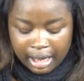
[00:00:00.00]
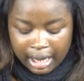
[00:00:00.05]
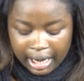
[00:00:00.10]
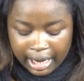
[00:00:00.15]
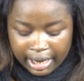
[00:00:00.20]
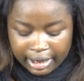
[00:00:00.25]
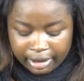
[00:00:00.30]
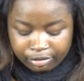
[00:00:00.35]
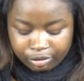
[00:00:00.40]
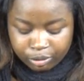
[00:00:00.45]

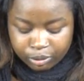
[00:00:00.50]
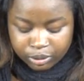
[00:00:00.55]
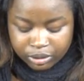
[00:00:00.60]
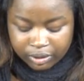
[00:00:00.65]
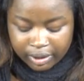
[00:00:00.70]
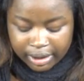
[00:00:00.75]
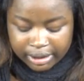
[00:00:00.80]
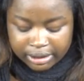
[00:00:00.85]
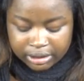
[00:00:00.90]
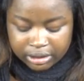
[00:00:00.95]
I have
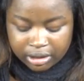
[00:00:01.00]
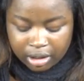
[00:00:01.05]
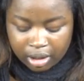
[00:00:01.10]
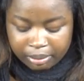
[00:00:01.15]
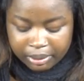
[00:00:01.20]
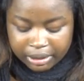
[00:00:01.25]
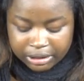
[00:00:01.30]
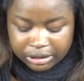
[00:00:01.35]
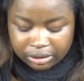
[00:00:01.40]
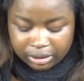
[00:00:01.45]
also added
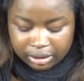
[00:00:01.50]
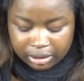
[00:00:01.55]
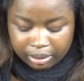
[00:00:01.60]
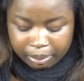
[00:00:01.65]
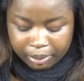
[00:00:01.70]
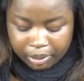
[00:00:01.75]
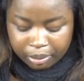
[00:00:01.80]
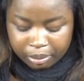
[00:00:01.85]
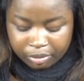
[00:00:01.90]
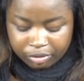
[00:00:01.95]
coming soon on the
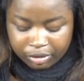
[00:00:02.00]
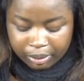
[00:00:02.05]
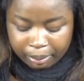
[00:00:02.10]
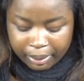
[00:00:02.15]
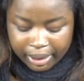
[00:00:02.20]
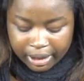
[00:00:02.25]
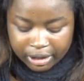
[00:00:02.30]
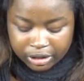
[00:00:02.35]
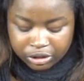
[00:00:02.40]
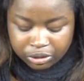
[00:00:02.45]
bottom of the
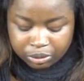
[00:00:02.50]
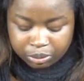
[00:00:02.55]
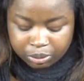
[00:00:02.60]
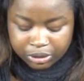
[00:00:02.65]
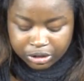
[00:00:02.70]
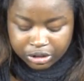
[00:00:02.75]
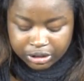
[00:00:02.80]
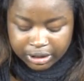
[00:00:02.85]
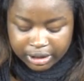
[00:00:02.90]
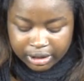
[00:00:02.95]
page,
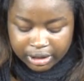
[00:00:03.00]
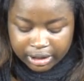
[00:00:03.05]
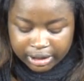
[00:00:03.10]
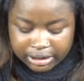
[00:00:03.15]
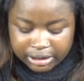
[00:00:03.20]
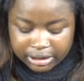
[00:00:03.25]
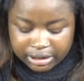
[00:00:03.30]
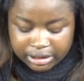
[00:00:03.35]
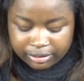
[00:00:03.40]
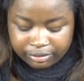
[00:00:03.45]
which
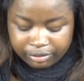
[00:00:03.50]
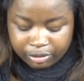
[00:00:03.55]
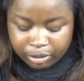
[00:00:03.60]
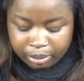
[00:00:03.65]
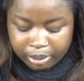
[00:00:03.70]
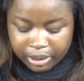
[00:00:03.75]
existing film